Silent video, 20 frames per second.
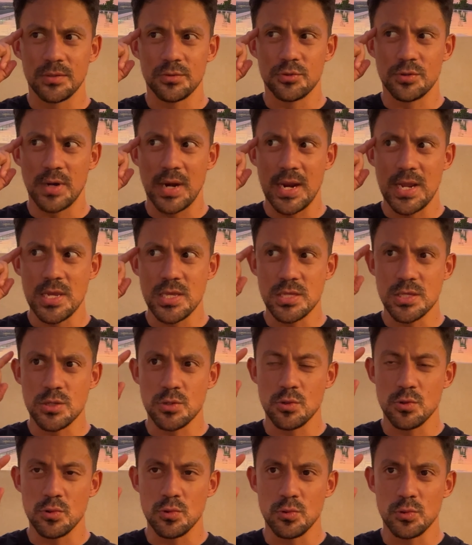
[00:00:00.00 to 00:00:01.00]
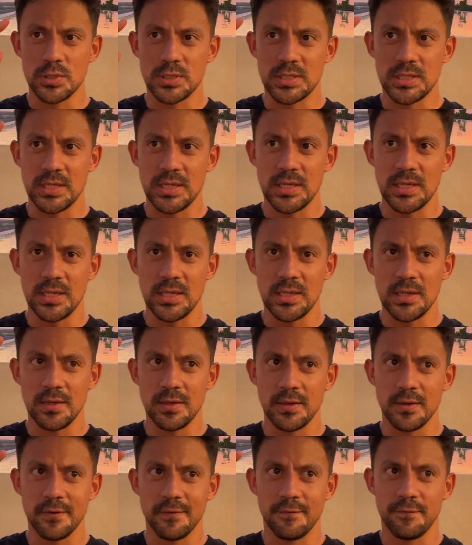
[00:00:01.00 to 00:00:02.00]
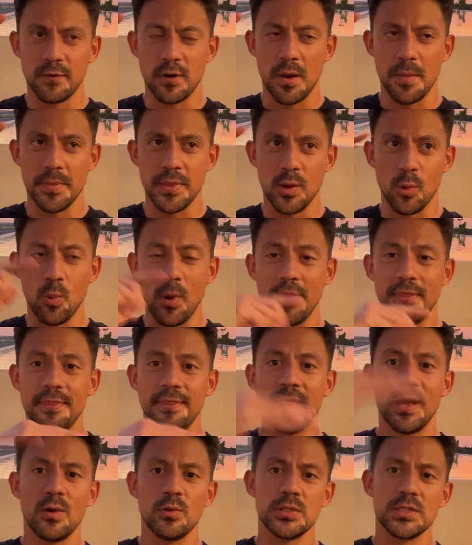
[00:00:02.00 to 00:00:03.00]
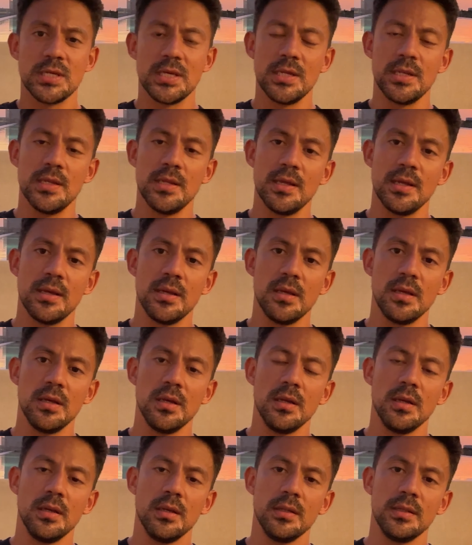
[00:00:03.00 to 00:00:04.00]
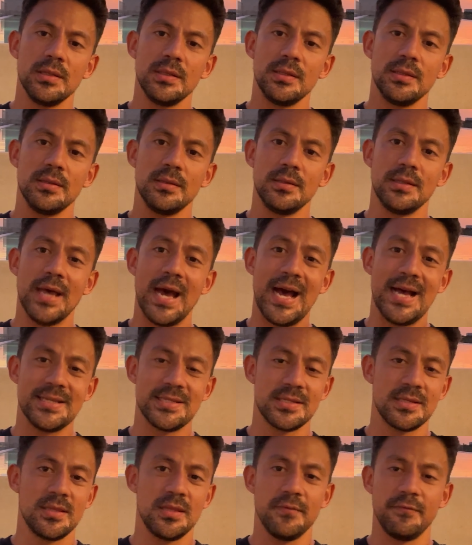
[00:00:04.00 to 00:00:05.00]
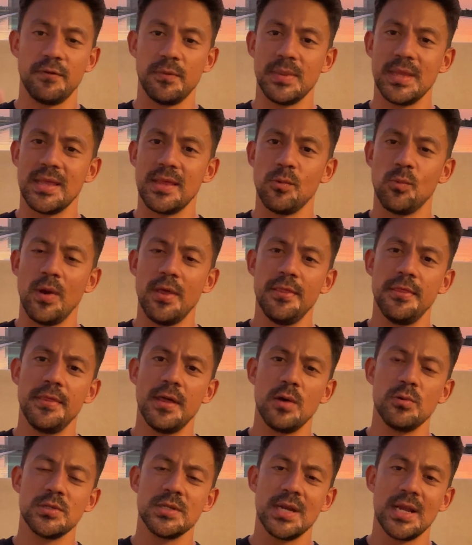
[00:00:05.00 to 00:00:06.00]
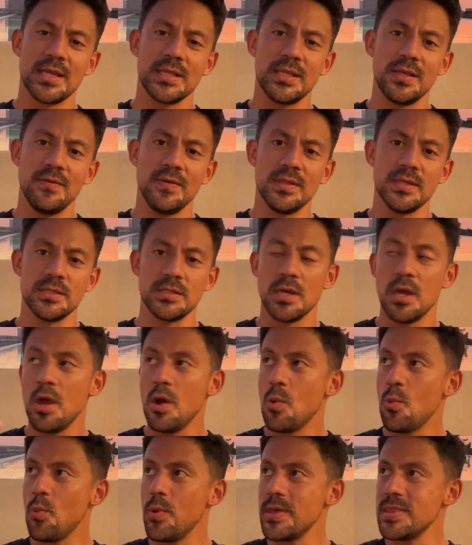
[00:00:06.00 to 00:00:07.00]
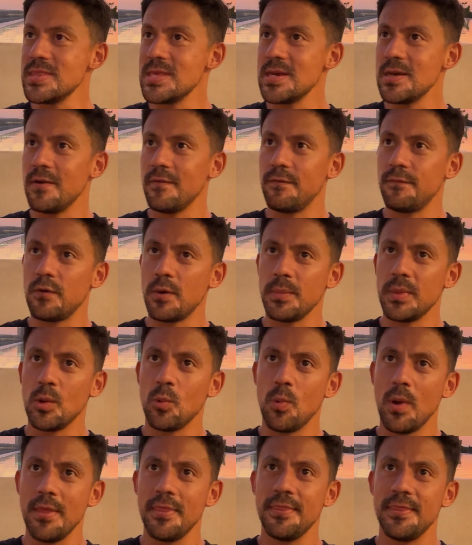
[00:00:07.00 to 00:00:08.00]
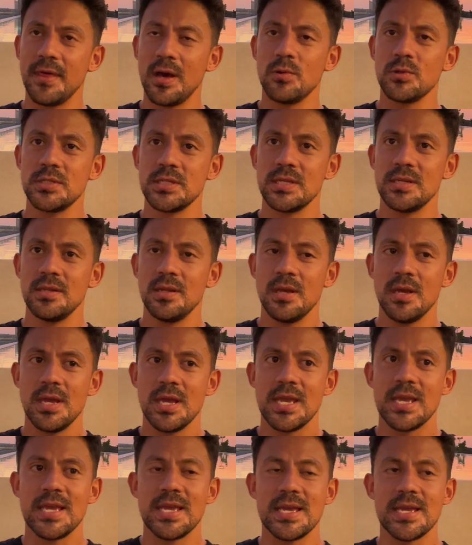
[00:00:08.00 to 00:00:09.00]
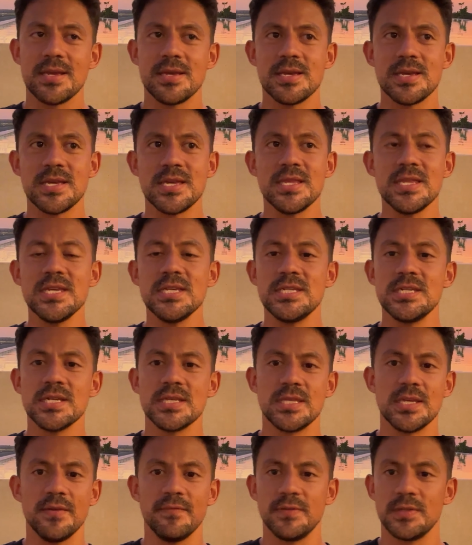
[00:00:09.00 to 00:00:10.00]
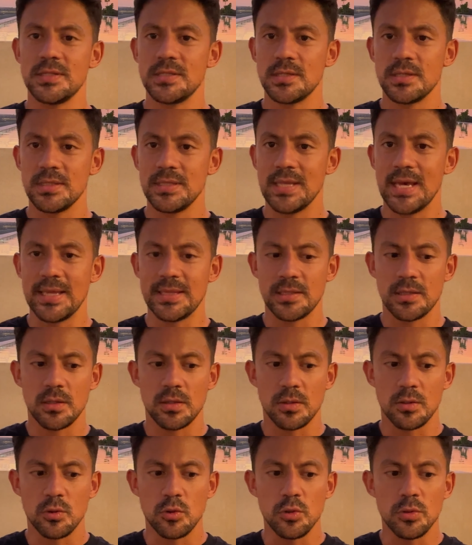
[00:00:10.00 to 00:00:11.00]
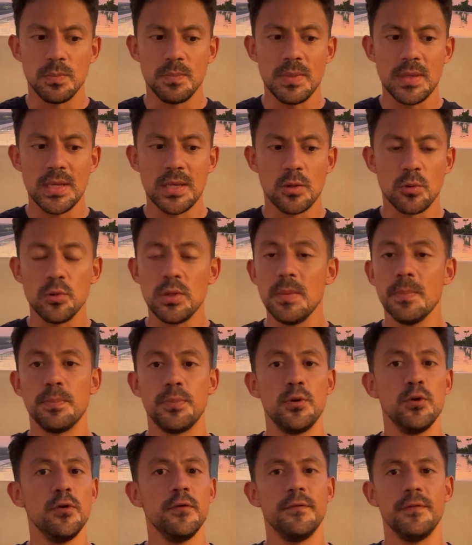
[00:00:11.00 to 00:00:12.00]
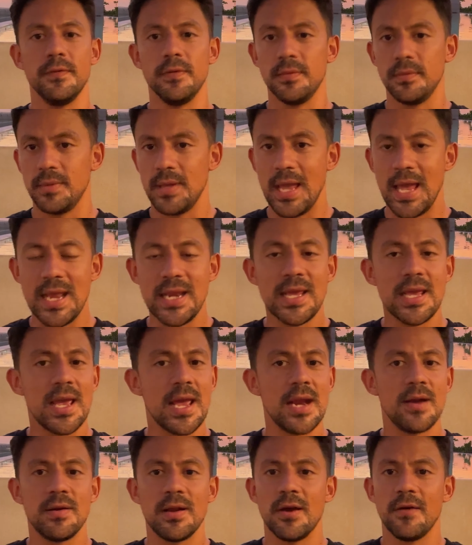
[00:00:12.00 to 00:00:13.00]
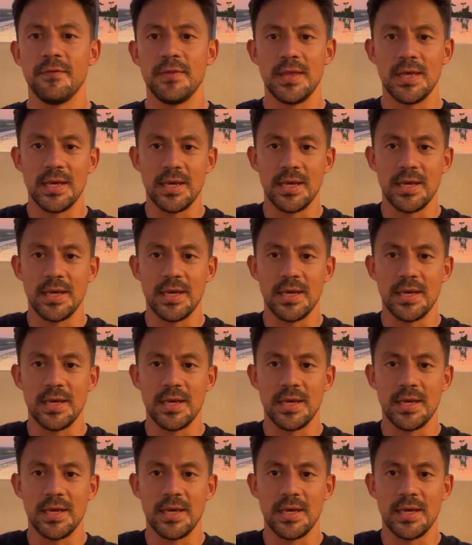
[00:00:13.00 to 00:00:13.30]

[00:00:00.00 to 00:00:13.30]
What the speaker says: trying to see from the 1,000 tasks, from the 1,000 activities, from the 1,000 initiatives that could improve any area